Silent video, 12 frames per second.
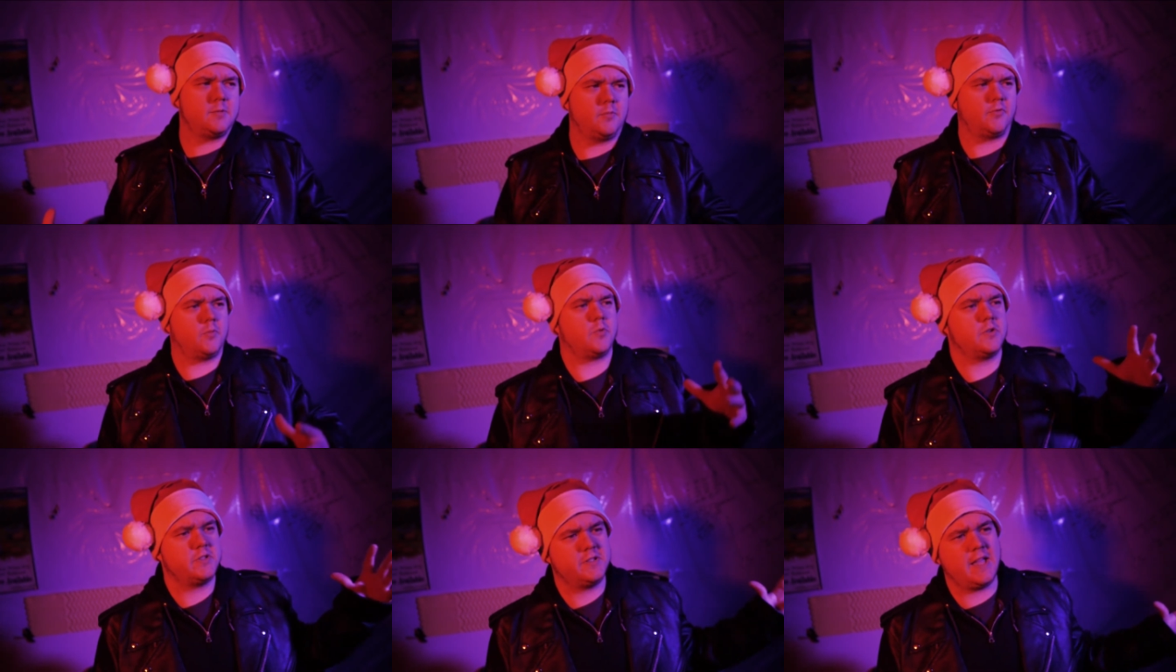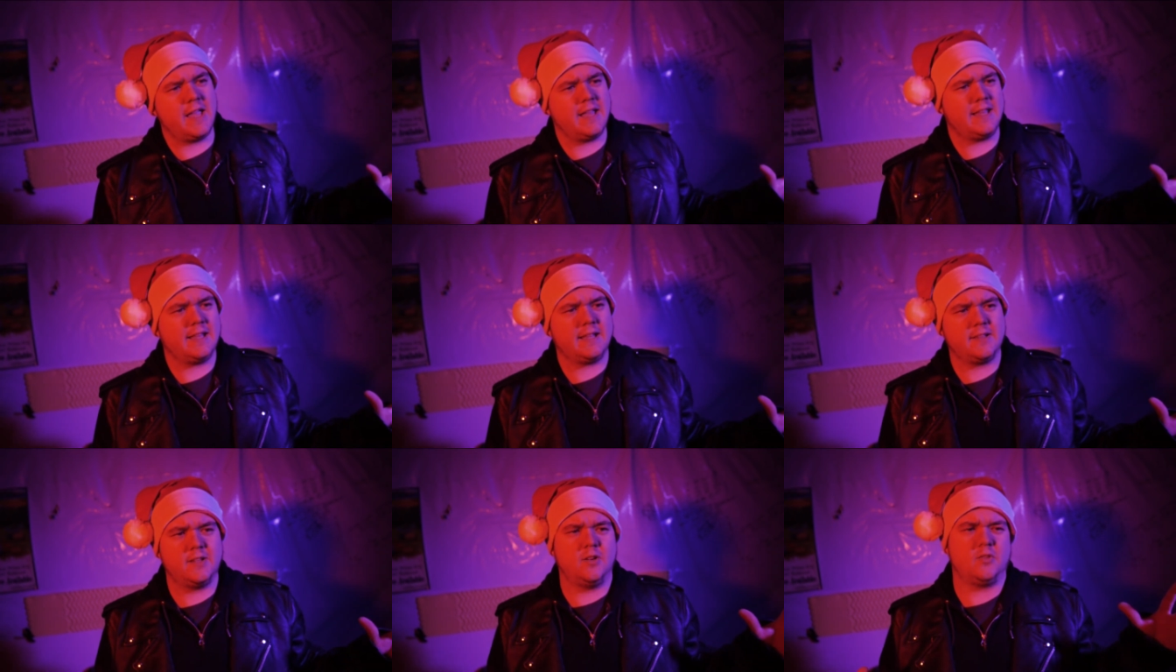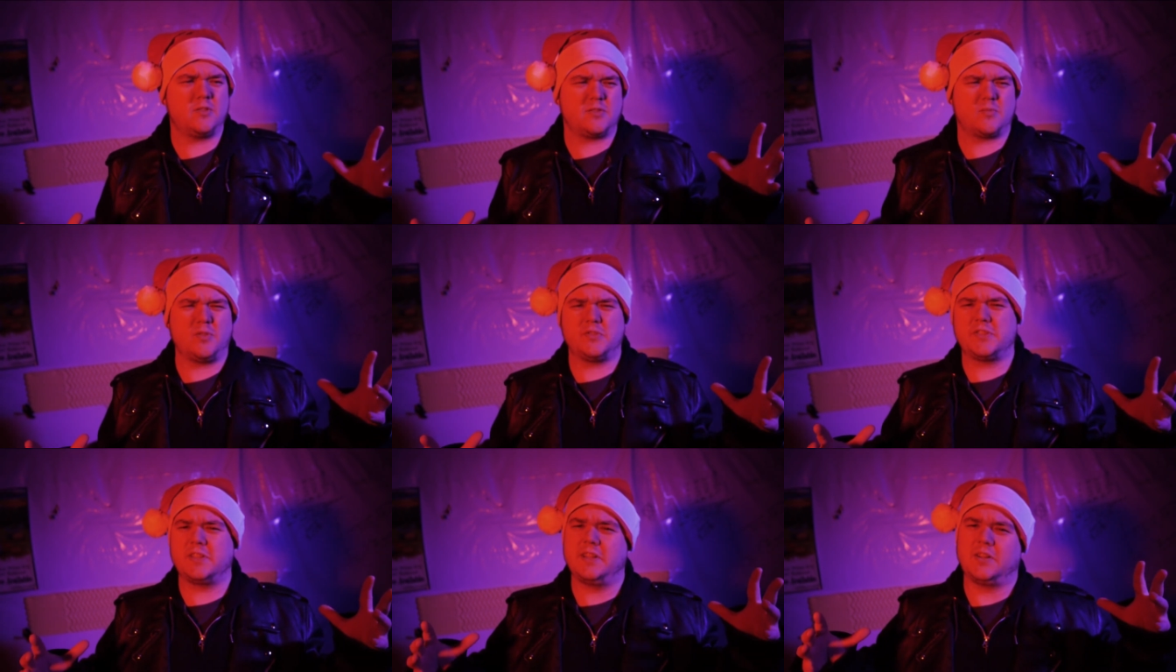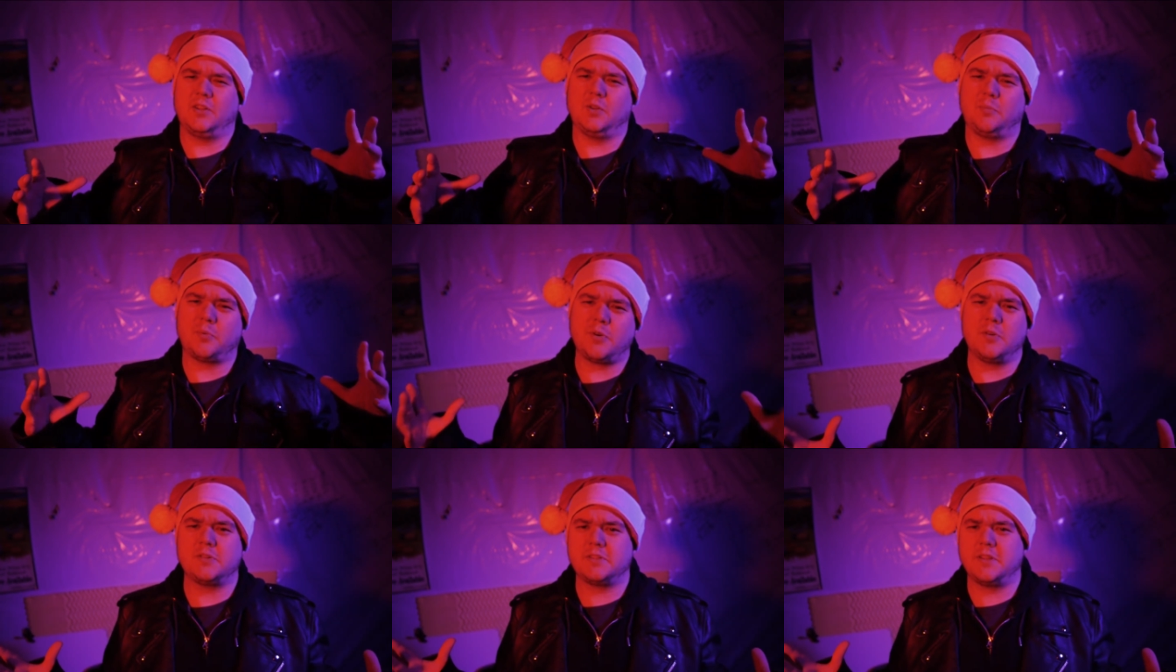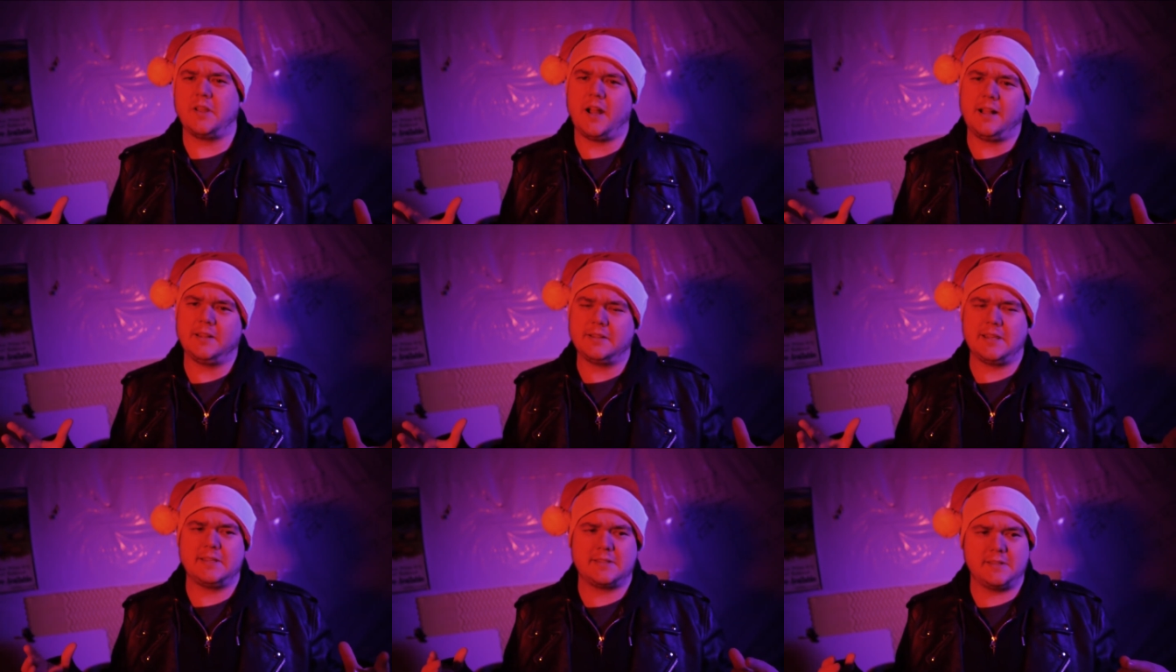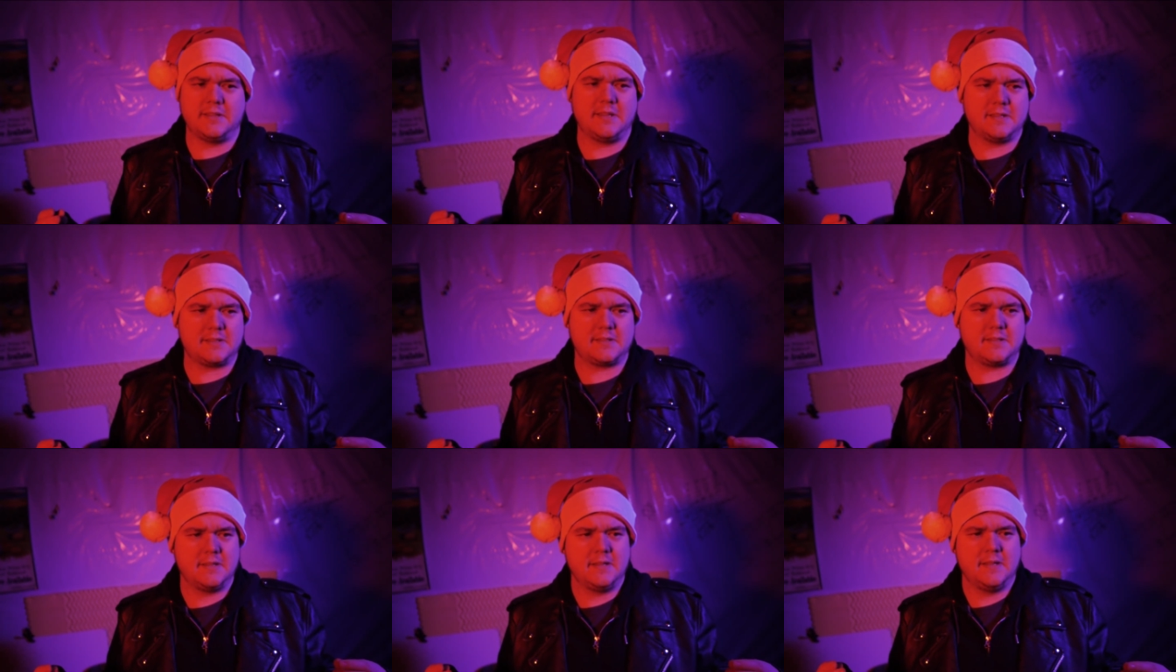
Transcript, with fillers: Some of them are staying. You know, there's a real cynical approach to the holidays in this.